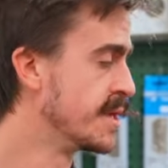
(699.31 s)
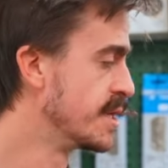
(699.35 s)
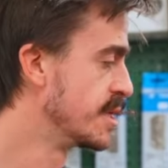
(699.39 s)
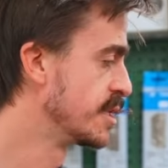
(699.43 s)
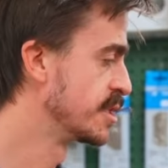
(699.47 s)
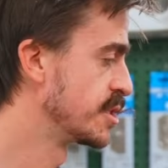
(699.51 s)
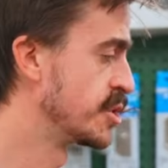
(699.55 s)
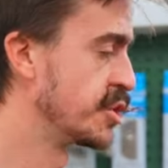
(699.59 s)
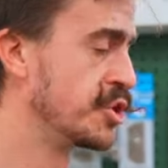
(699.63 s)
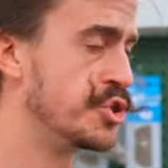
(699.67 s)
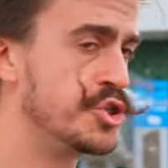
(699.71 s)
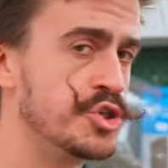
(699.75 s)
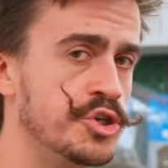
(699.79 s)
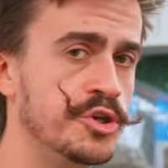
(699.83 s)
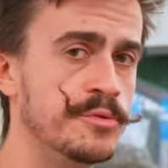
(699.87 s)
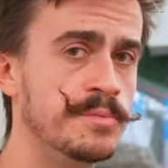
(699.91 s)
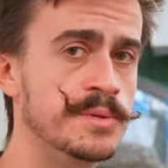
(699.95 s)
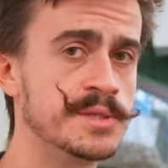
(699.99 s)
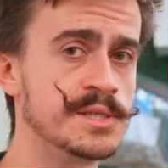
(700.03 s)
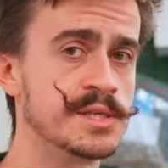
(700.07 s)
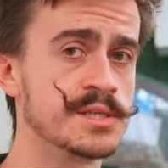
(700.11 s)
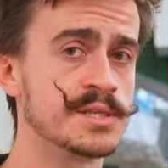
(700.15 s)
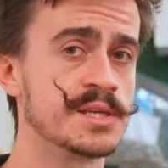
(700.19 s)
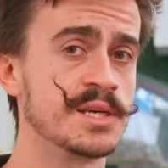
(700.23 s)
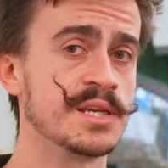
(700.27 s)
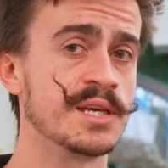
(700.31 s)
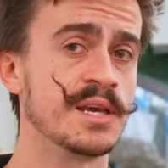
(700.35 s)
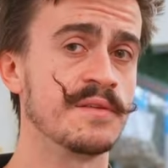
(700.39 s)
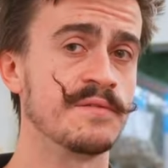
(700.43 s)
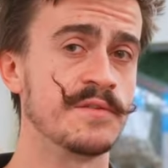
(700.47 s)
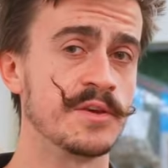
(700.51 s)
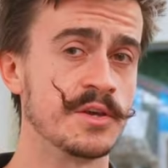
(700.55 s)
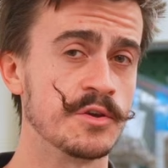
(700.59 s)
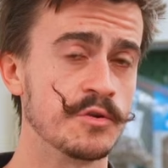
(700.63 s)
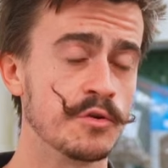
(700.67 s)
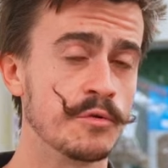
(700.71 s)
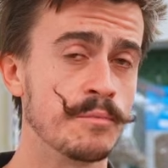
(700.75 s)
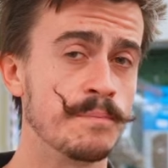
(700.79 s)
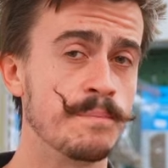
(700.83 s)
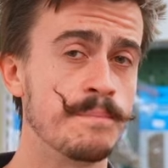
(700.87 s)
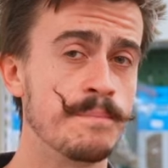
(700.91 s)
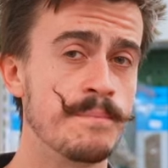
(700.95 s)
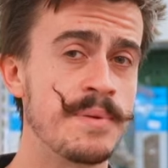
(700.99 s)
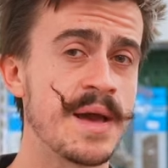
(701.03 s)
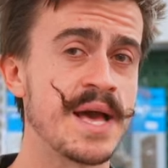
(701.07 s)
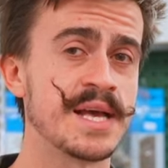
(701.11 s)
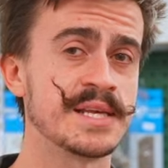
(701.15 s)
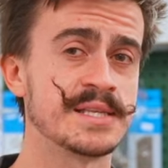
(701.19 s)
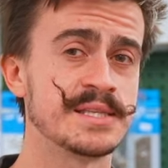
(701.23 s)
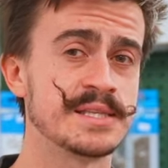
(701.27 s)
So tubeless is going to give you your
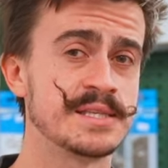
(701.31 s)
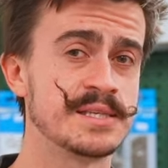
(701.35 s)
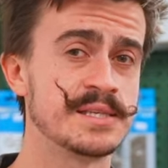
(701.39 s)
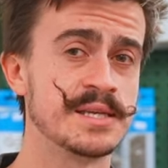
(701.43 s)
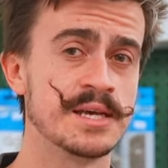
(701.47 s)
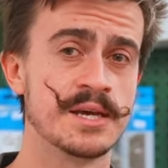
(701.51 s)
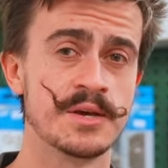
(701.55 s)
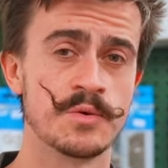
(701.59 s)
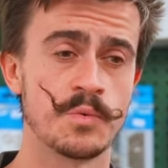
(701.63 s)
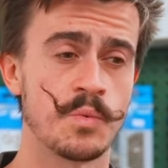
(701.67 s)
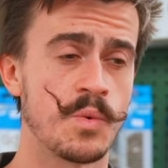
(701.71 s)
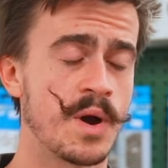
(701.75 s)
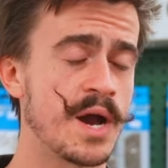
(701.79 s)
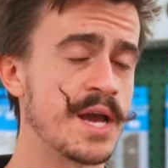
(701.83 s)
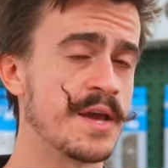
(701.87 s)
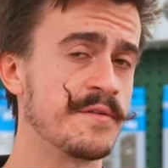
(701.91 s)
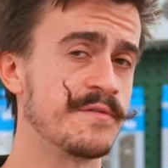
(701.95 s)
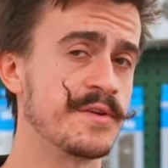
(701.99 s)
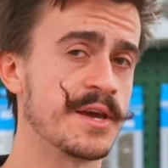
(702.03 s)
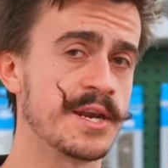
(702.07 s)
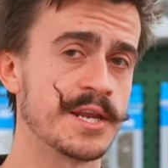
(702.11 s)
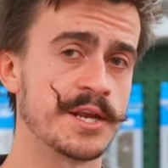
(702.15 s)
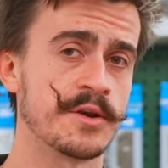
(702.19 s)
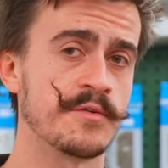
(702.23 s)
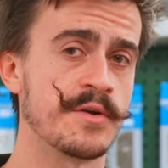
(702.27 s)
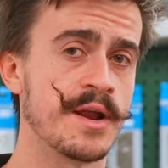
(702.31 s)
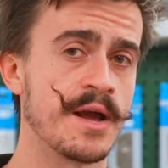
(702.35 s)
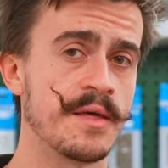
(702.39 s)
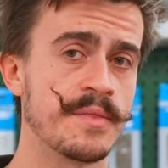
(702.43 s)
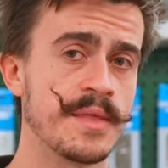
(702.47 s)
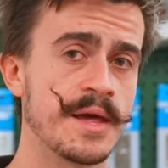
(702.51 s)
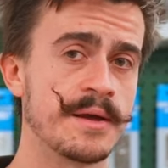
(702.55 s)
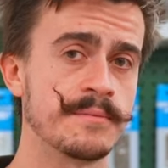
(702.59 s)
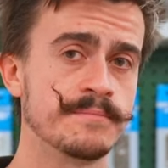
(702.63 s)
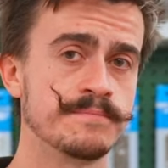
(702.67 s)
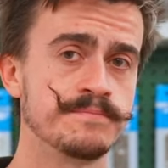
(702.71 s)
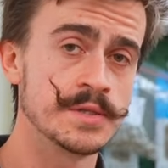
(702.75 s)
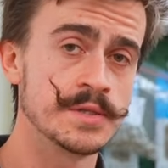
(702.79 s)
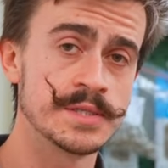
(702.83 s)
best way of getting around that.